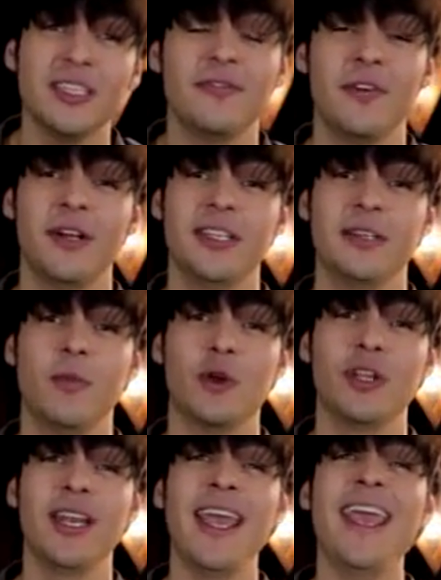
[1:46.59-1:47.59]
in funding,
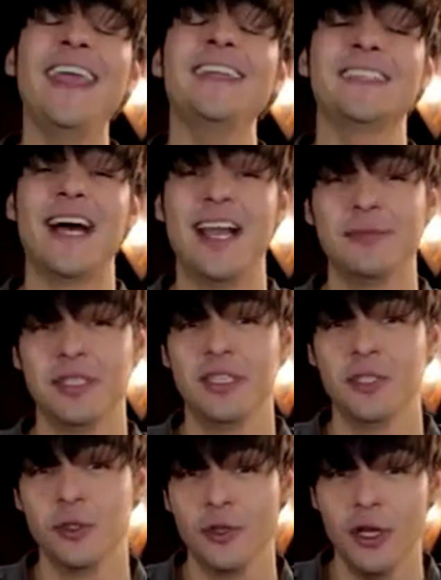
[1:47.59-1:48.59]
more than 8 times the
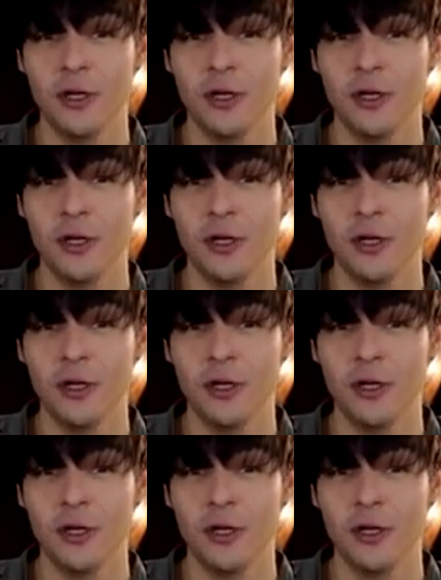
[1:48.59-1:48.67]
initial